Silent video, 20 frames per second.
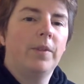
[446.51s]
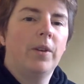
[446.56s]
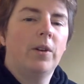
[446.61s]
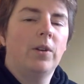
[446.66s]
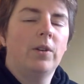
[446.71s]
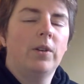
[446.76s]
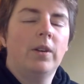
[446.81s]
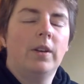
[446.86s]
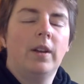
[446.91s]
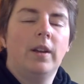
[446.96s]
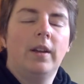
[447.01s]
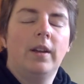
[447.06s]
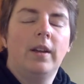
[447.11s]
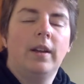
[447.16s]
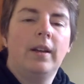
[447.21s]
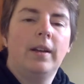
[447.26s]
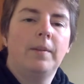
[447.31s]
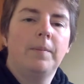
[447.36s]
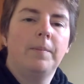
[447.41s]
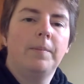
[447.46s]
on
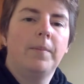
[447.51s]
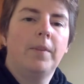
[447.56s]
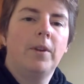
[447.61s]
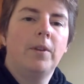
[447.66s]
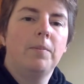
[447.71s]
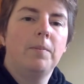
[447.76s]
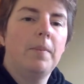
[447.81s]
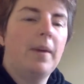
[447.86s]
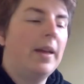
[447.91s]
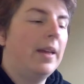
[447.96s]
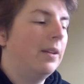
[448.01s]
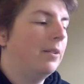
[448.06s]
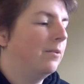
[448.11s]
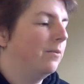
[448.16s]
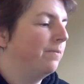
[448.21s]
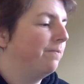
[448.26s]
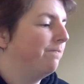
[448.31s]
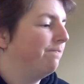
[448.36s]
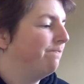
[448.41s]
mail.